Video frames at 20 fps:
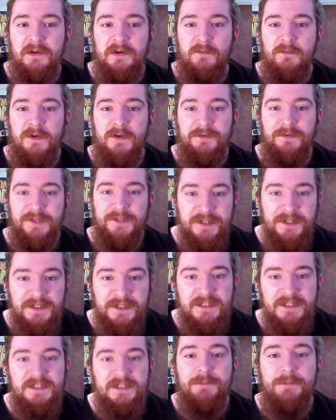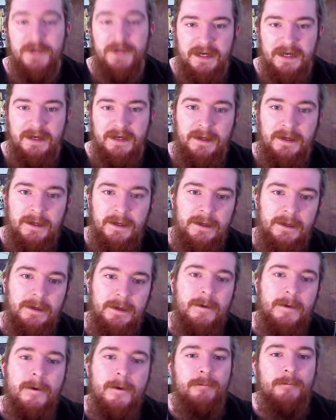on when I was in the disc to play it.
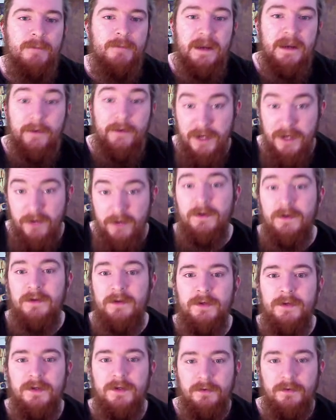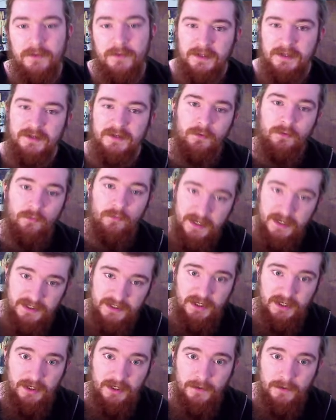But now I know what it was called. It's called
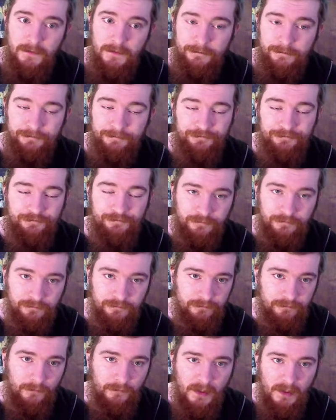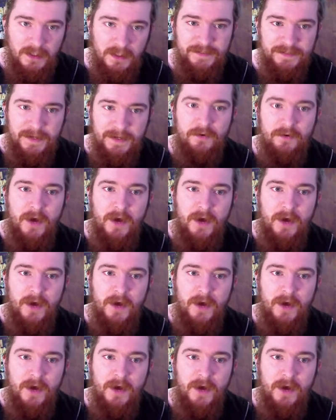Rescue, spelled